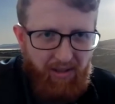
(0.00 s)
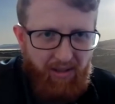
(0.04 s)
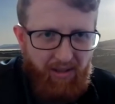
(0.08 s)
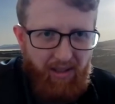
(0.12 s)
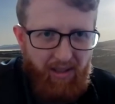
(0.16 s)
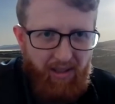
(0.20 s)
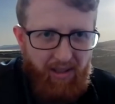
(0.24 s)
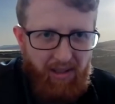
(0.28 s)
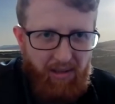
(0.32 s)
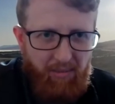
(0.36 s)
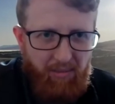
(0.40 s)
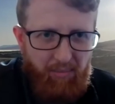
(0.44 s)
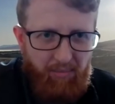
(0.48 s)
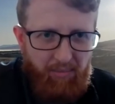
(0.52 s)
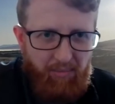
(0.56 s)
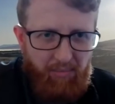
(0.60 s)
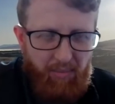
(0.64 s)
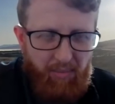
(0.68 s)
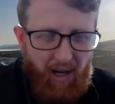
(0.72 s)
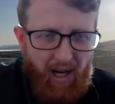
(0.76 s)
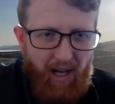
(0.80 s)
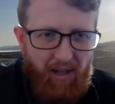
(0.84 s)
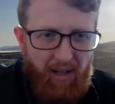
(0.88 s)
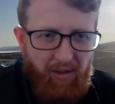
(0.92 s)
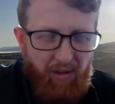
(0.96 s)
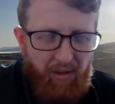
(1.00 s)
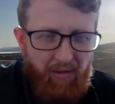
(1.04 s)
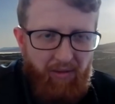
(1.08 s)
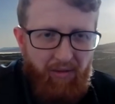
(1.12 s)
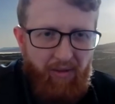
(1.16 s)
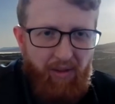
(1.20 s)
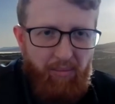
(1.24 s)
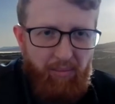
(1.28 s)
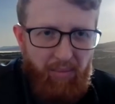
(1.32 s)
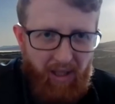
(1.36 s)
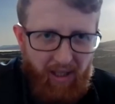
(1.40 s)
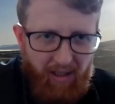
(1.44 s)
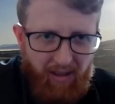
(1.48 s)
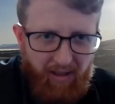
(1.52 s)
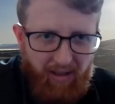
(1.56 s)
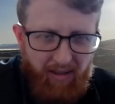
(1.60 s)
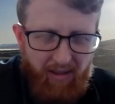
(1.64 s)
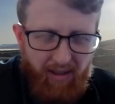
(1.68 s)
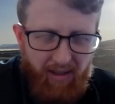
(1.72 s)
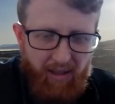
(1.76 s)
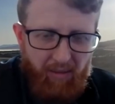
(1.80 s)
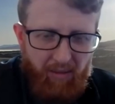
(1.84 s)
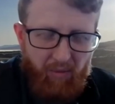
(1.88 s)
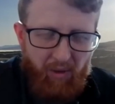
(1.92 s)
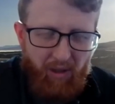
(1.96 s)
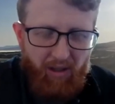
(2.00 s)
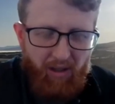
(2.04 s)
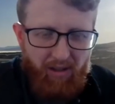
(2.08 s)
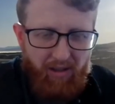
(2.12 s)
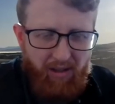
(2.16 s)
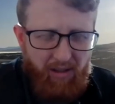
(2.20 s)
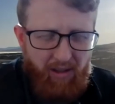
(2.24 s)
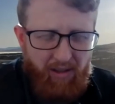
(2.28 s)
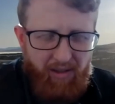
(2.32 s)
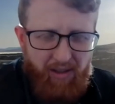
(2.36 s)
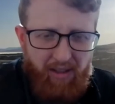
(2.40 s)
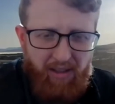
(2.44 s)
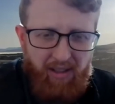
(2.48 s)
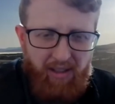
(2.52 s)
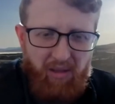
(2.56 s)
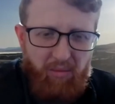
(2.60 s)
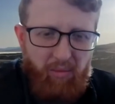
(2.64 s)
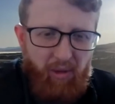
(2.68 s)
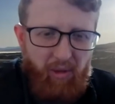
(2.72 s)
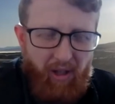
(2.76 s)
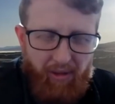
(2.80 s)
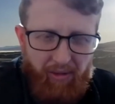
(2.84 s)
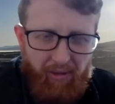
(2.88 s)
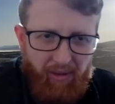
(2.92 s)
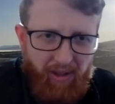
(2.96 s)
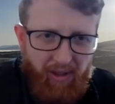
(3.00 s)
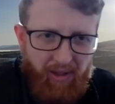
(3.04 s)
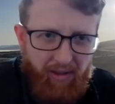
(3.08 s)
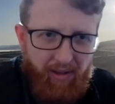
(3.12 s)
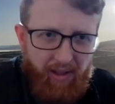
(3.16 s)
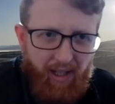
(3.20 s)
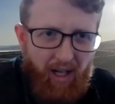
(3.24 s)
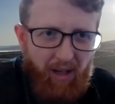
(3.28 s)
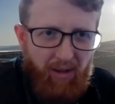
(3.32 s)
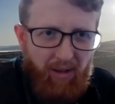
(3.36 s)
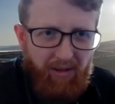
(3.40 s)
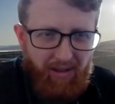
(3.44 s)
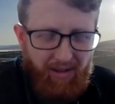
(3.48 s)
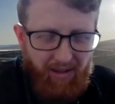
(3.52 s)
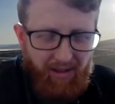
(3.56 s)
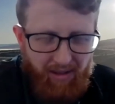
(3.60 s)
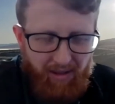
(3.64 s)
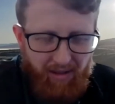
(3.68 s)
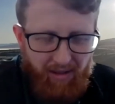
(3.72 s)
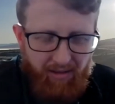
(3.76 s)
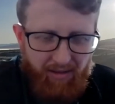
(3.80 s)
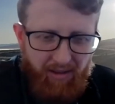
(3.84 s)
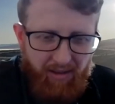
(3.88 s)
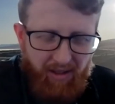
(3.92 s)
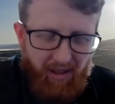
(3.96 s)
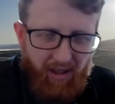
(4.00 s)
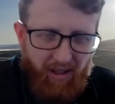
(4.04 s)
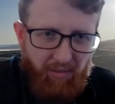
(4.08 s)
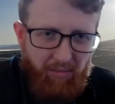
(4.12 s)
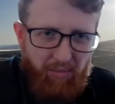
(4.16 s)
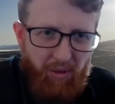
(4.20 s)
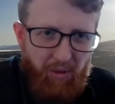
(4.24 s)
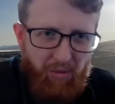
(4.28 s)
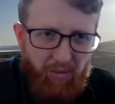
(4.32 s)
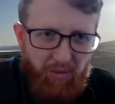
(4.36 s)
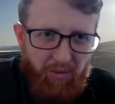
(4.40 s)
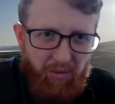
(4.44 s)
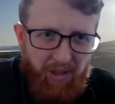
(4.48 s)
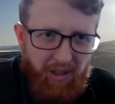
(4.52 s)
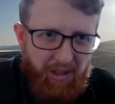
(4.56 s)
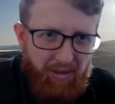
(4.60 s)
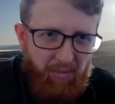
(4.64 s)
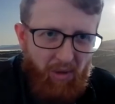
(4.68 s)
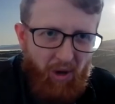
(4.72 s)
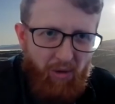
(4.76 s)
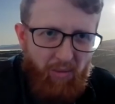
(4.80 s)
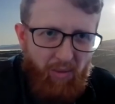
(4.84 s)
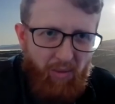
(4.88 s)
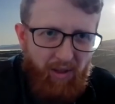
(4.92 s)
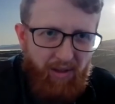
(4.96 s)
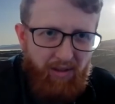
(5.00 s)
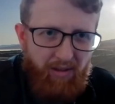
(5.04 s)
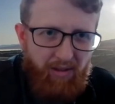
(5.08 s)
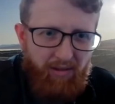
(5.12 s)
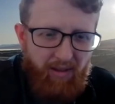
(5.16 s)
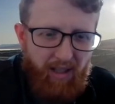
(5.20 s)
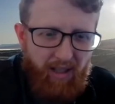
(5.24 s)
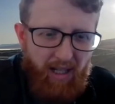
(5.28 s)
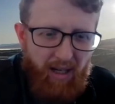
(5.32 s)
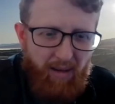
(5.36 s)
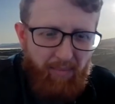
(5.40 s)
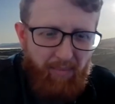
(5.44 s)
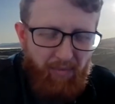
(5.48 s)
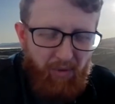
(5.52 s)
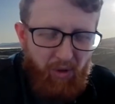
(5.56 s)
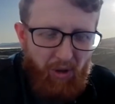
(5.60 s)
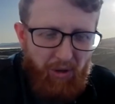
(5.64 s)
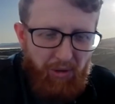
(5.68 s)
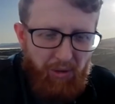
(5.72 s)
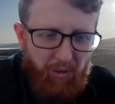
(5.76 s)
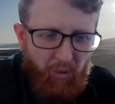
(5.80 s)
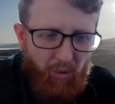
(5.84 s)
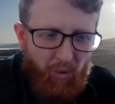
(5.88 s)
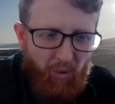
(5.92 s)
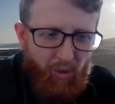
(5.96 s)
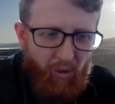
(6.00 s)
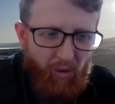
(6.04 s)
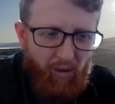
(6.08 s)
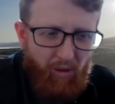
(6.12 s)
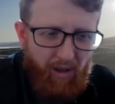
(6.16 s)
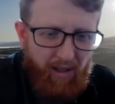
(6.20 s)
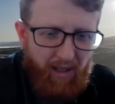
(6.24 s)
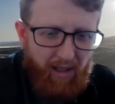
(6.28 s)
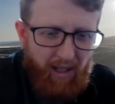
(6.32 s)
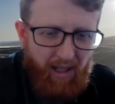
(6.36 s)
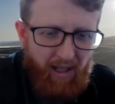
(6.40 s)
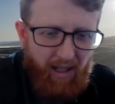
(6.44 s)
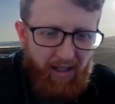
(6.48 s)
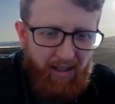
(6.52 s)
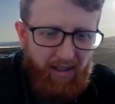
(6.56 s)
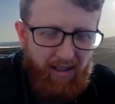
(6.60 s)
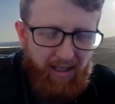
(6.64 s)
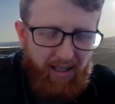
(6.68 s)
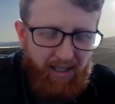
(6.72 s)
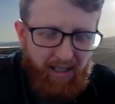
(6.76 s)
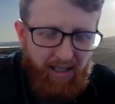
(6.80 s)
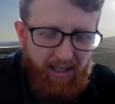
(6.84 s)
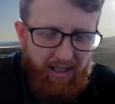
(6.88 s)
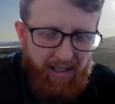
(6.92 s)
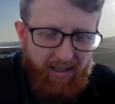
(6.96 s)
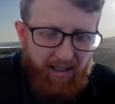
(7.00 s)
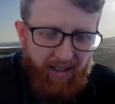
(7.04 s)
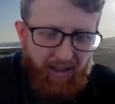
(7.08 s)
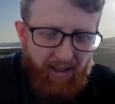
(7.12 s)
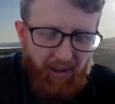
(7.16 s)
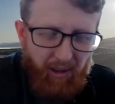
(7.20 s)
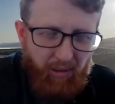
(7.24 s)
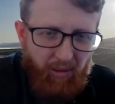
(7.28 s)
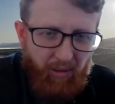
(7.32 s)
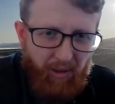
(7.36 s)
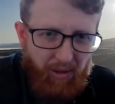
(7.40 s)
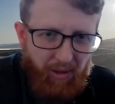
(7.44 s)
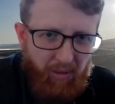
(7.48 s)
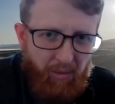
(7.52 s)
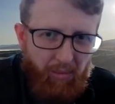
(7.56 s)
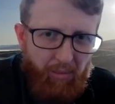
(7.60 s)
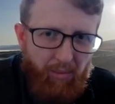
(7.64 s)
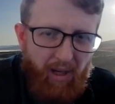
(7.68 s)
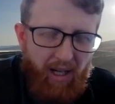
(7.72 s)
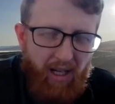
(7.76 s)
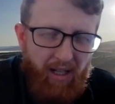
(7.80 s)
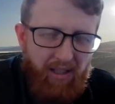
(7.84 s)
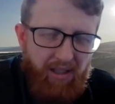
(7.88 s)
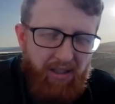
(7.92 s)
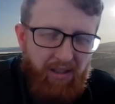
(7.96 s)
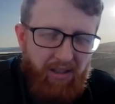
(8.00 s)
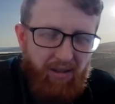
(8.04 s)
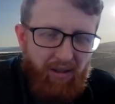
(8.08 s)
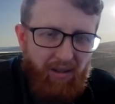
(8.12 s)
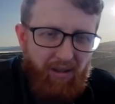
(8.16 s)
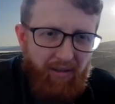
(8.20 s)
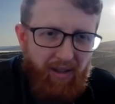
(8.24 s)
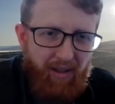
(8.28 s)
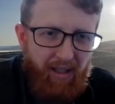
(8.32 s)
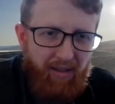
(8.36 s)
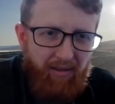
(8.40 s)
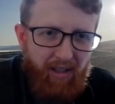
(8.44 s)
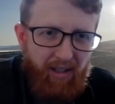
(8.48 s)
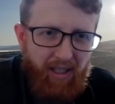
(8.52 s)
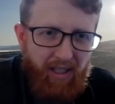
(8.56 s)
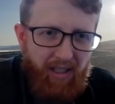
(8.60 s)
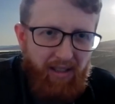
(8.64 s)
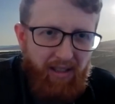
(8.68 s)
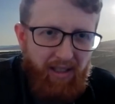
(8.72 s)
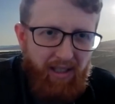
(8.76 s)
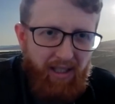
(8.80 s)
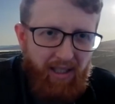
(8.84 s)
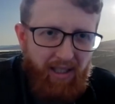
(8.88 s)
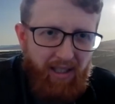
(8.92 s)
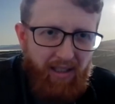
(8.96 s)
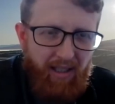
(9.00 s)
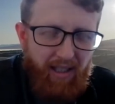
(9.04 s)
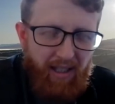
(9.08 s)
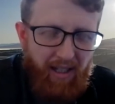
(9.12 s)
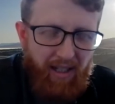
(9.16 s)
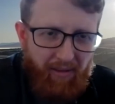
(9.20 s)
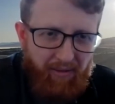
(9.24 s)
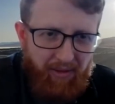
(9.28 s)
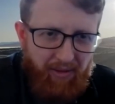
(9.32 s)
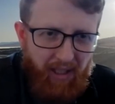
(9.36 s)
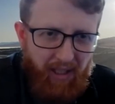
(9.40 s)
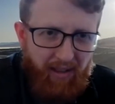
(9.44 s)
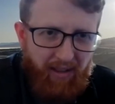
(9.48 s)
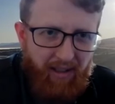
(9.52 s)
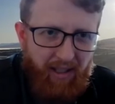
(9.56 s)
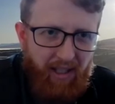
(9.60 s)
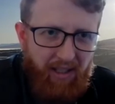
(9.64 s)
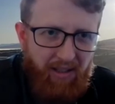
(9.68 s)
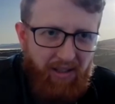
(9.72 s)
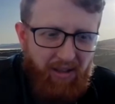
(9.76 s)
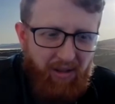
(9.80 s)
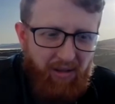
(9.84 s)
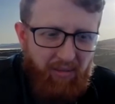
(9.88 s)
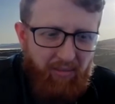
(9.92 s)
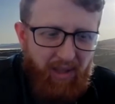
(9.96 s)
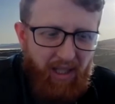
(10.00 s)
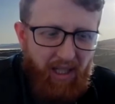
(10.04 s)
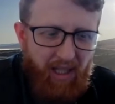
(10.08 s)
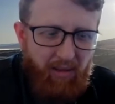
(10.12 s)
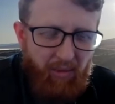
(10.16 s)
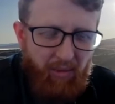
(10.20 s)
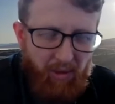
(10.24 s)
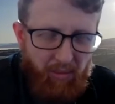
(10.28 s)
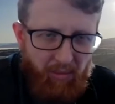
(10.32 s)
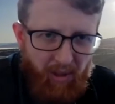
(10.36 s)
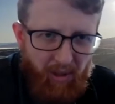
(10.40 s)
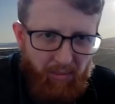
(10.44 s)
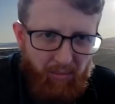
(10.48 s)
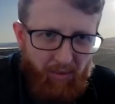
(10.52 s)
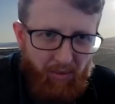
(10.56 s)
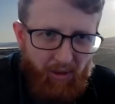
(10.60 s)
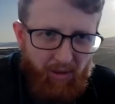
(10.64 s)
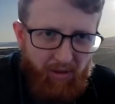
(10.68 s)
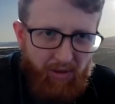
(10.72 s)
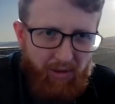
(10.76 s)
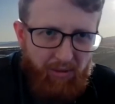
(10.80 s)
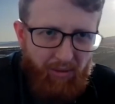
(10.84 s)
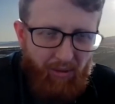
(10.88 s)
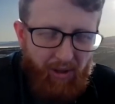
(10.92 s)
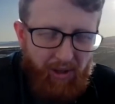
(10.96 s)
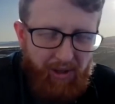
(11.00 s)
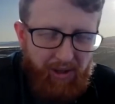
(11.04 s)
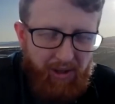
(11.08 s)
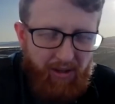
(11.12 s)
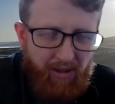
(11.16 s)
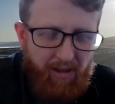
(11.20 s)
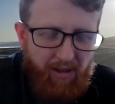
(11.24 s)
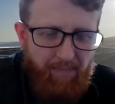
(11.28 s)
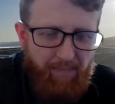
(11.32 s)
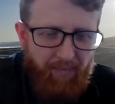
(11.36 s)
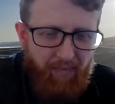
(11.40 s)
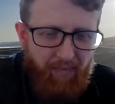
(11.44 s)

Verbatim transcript: It is part of the big network. So I think there's about three thousand stake pools at the moment. Um, not all are at the critical mass of having enough delegation to be able to mint blocks all the time.